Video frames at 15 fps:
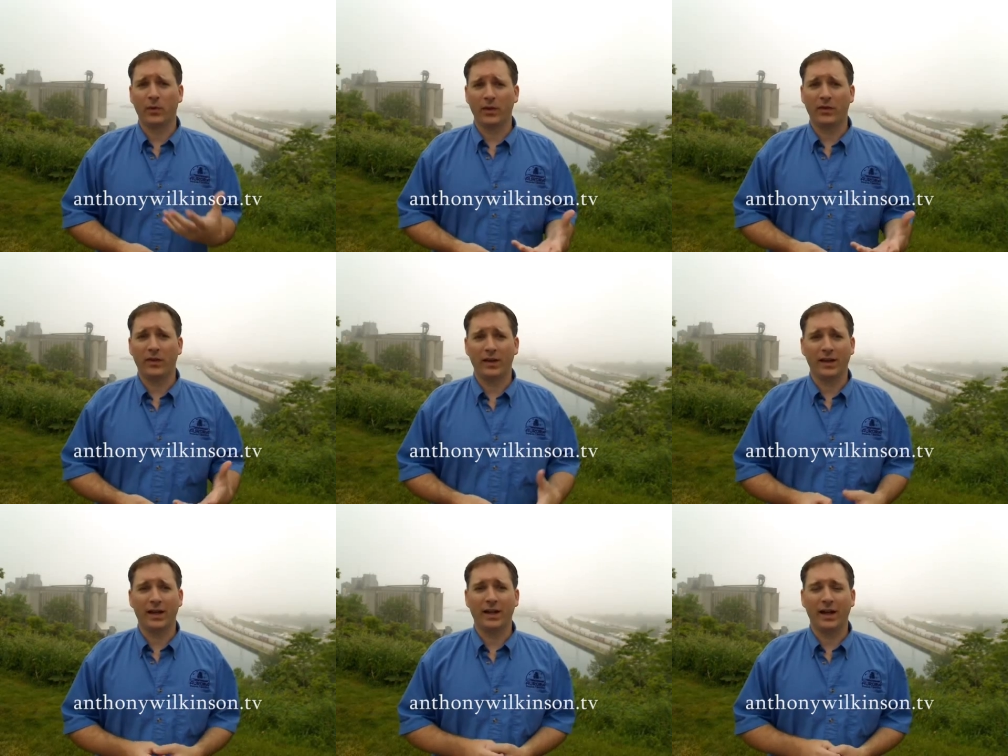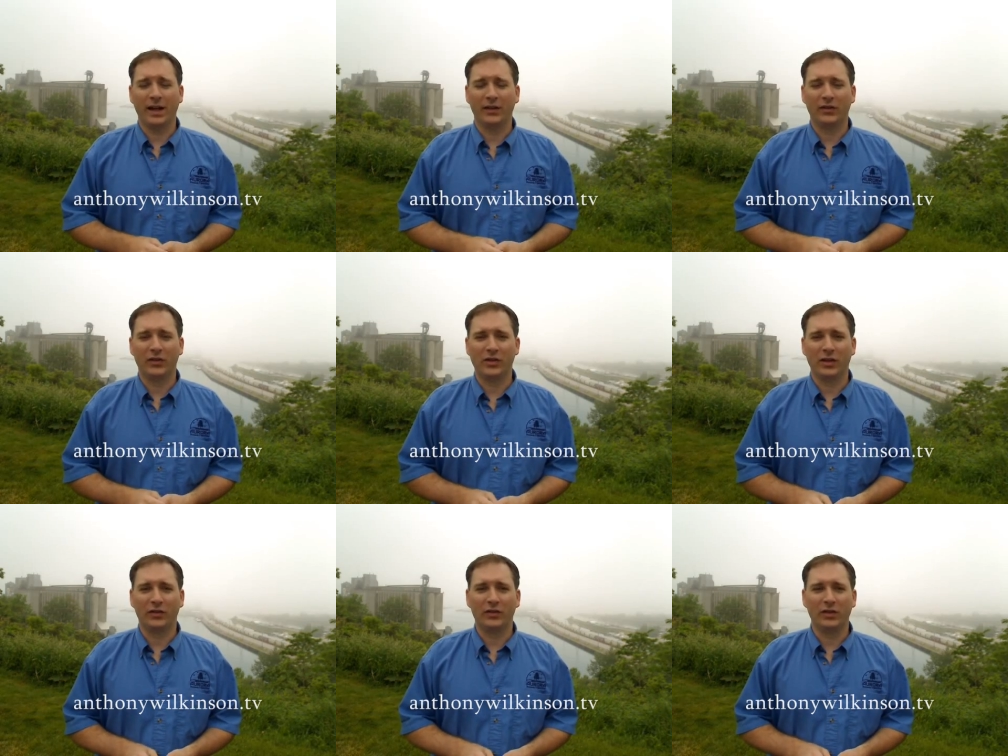one thing I, I,
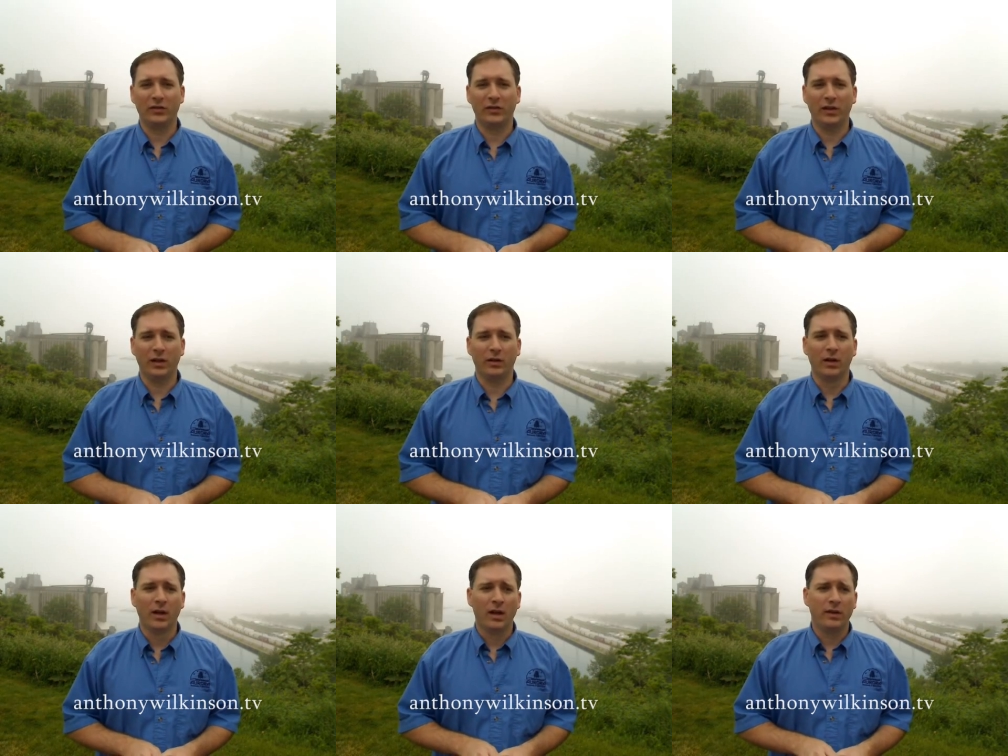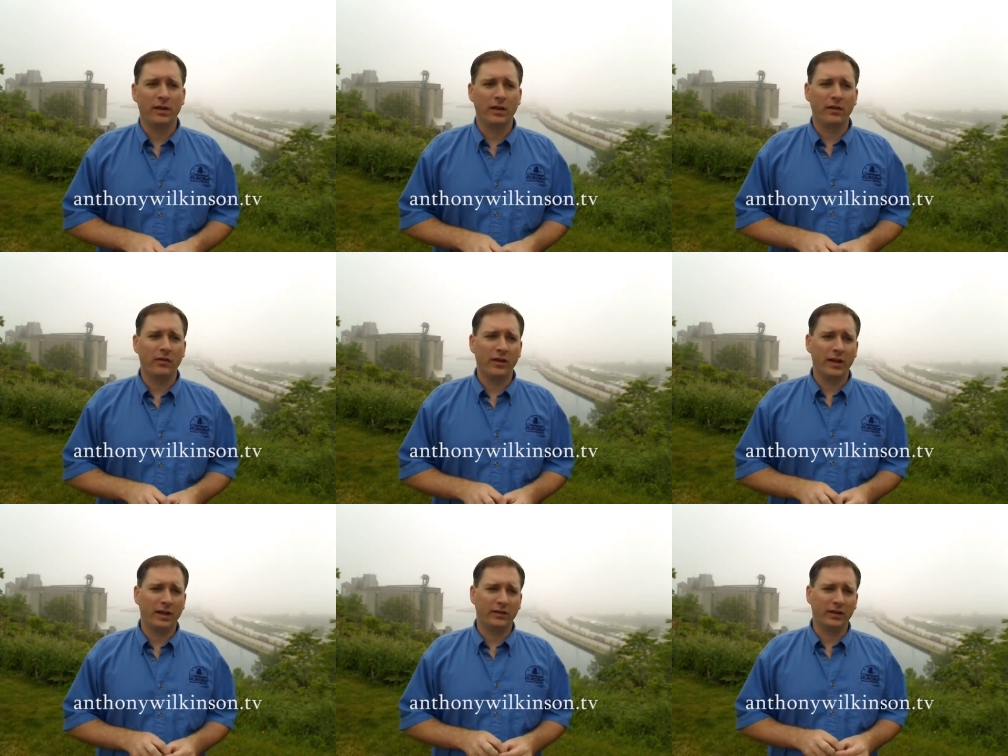suggest you do. The other
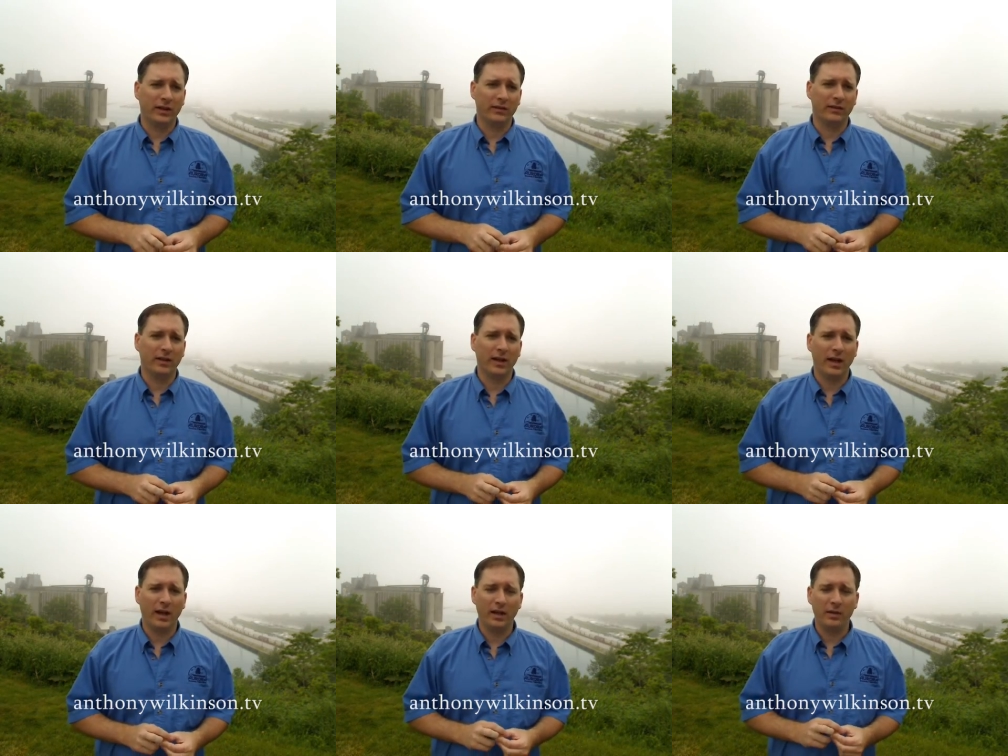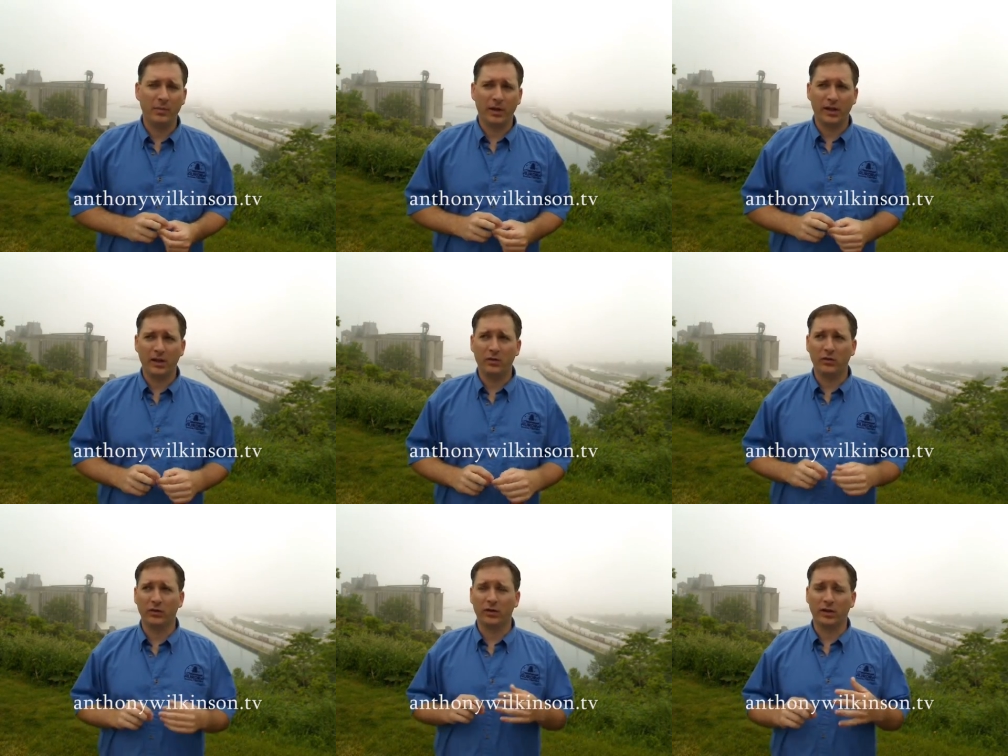thing is, I anybody
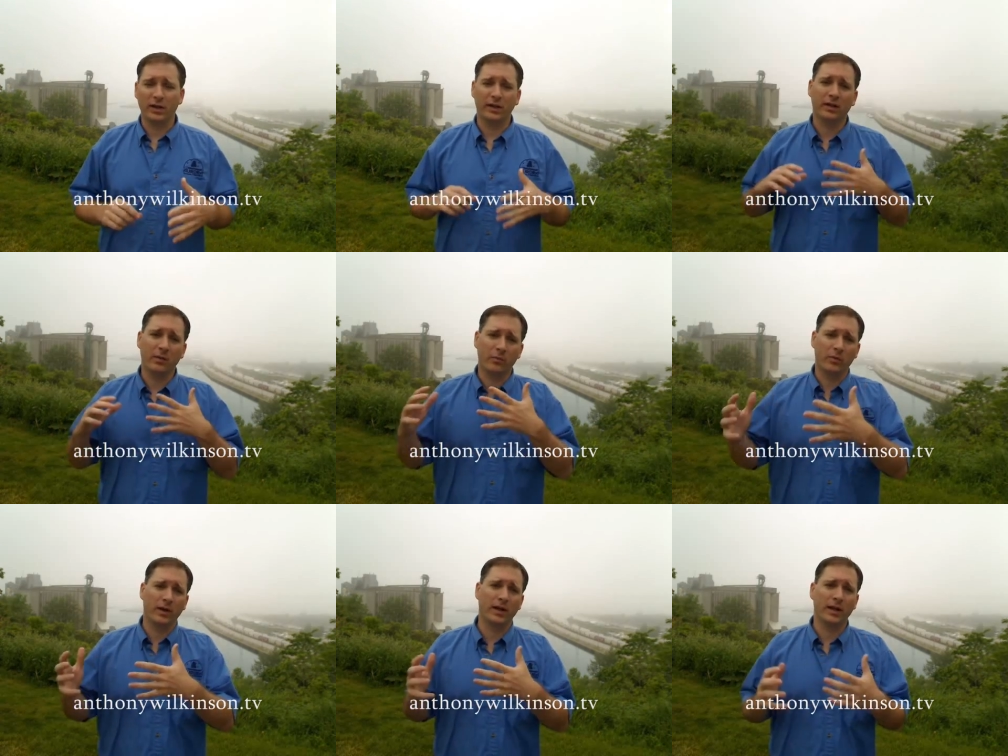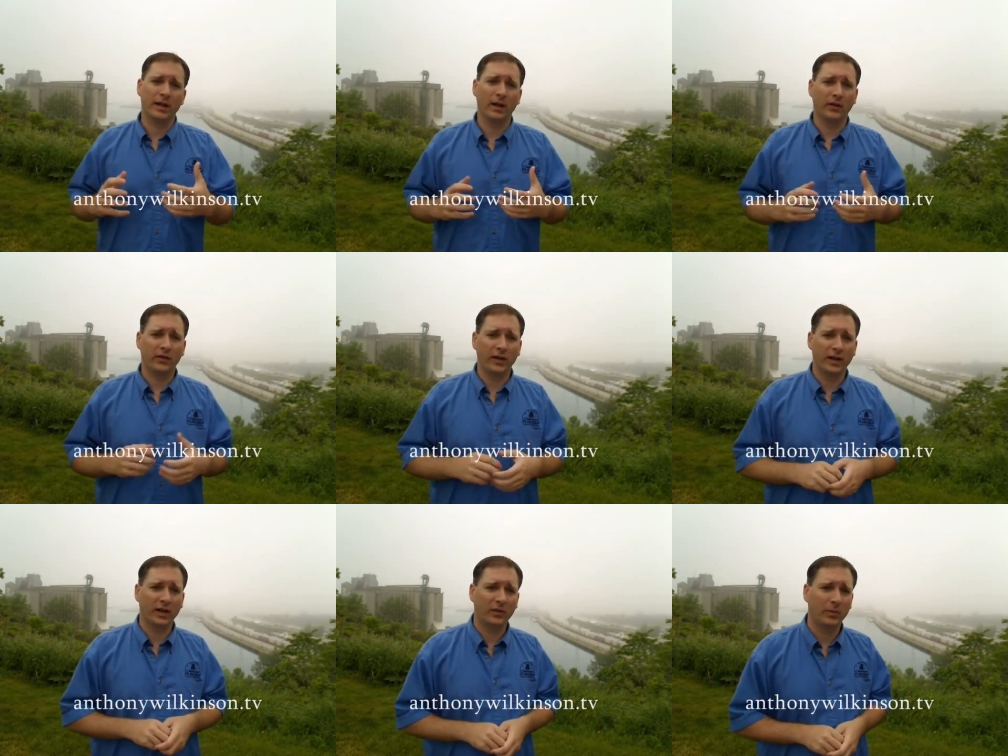who's looking to bring in
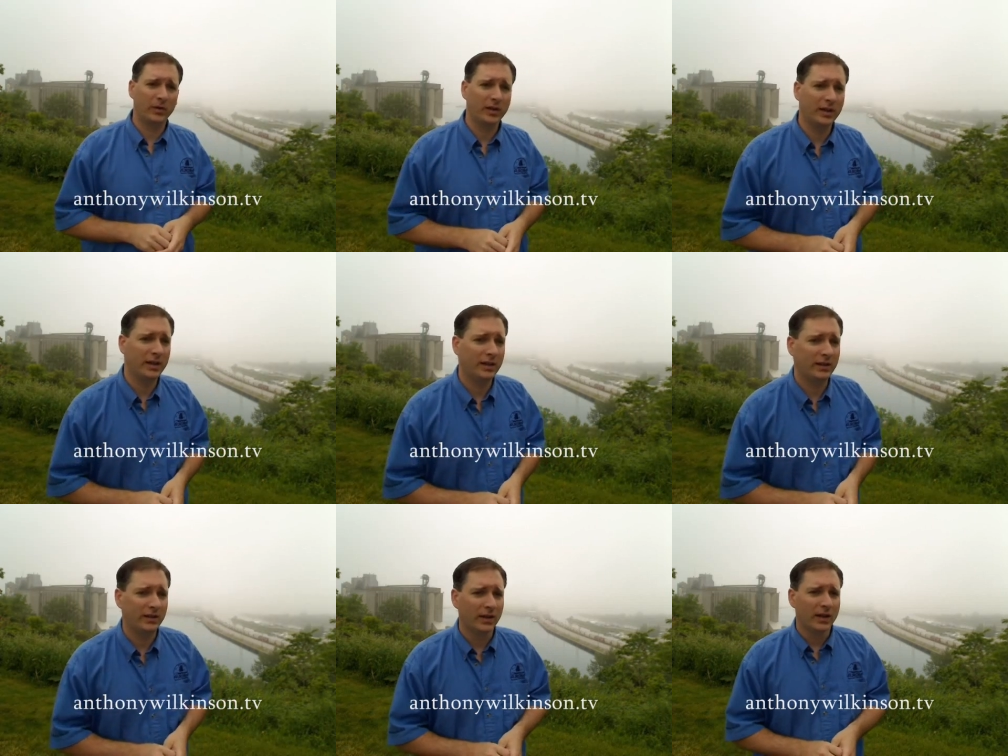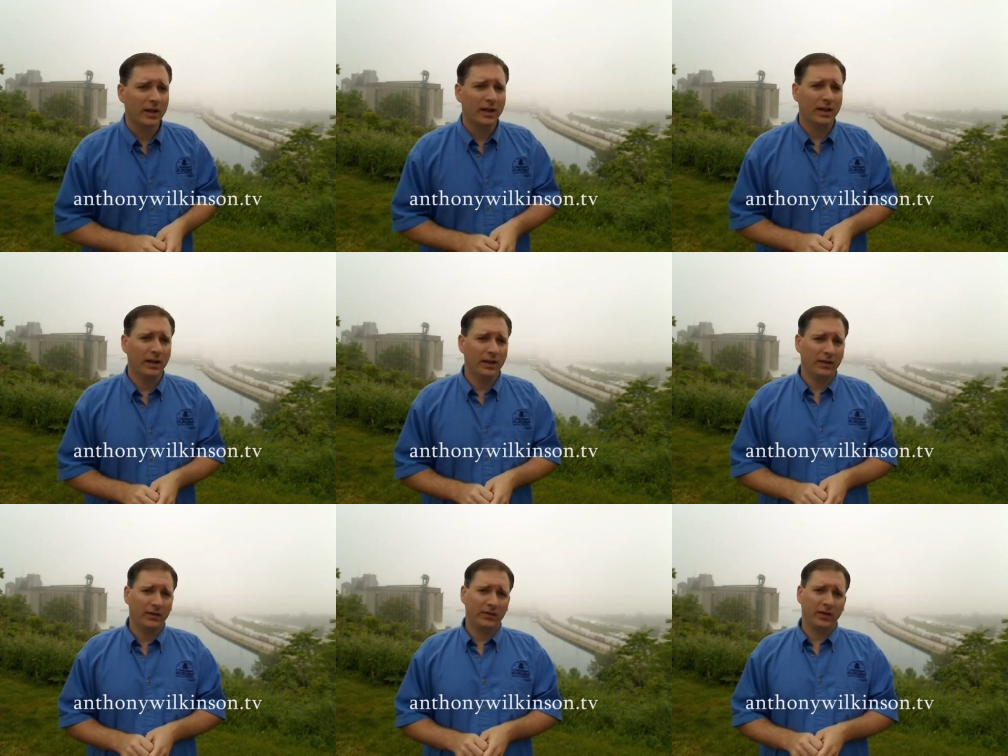outside expertise
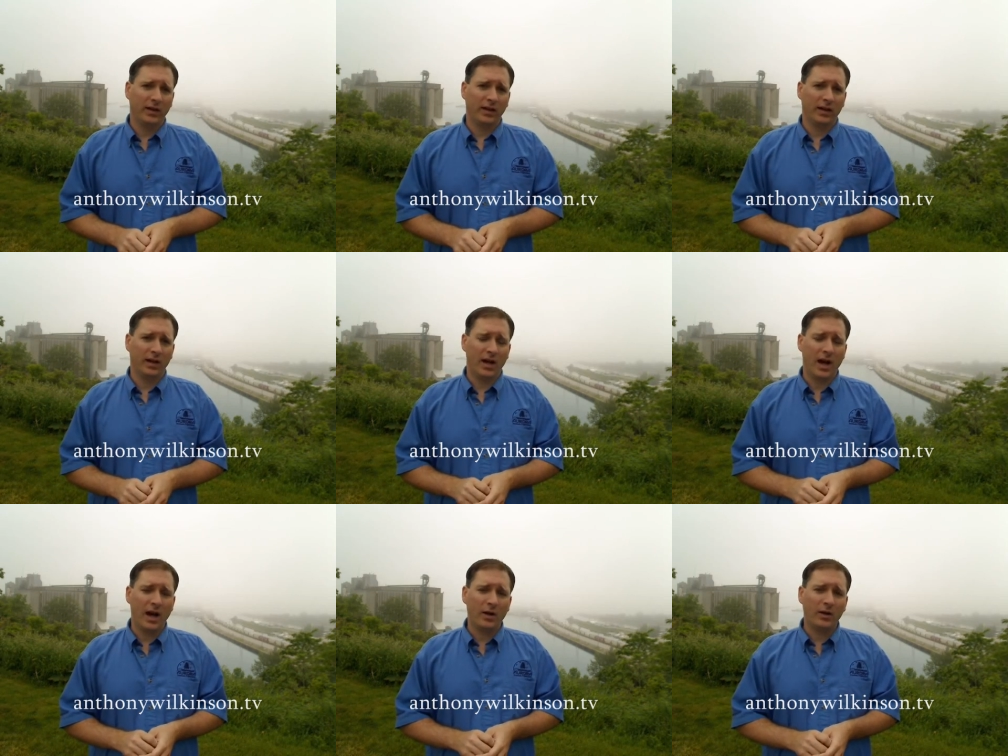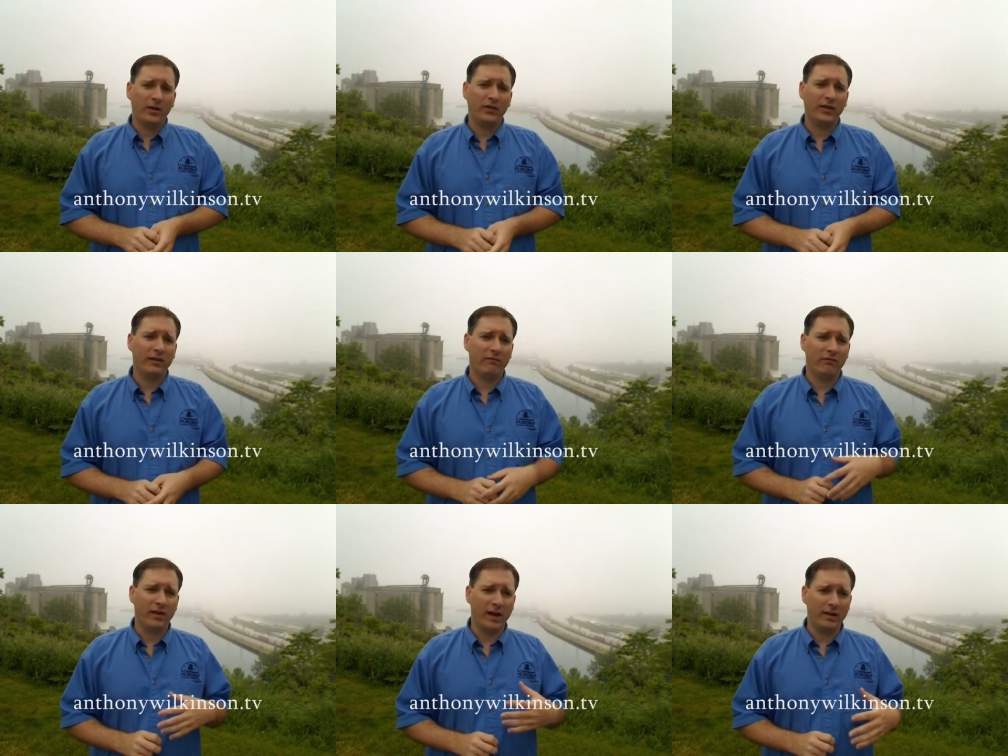is uh, I always say
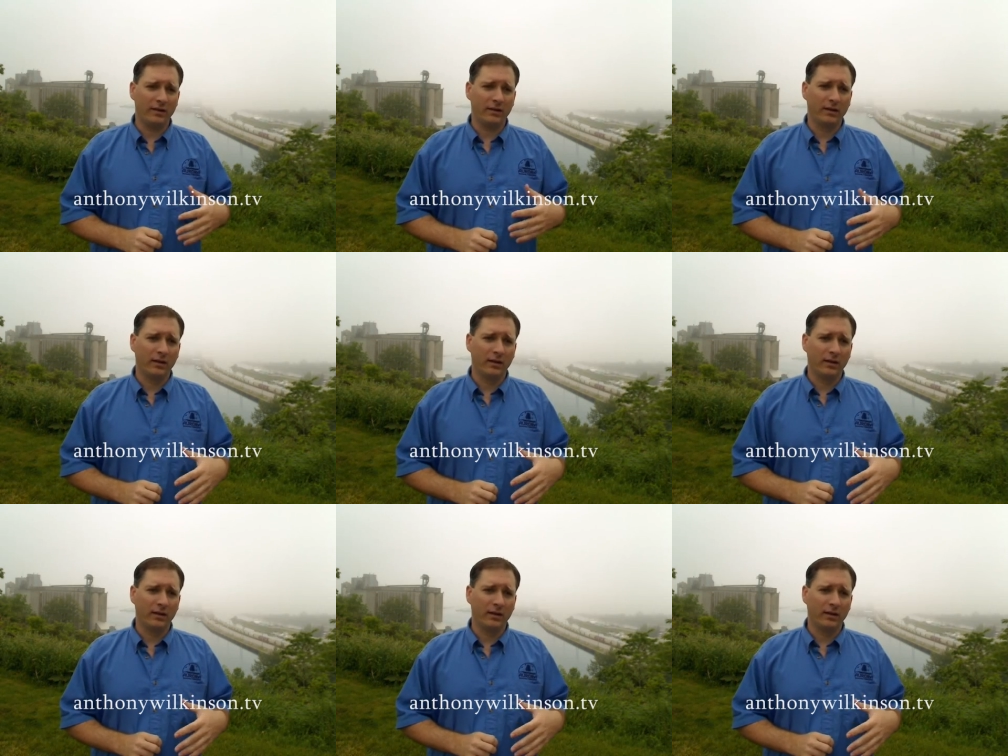vet